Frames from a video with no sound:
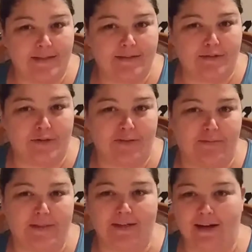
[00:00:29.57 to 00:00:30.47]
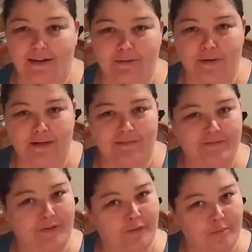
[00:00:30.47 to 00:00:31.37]
so I've been kind of waiting
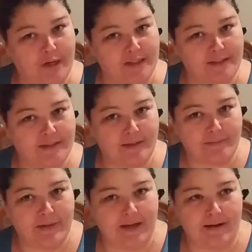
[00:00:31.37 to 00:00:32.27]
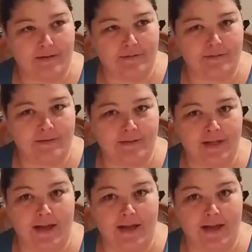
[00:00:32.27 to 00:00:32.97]
for the price to come down,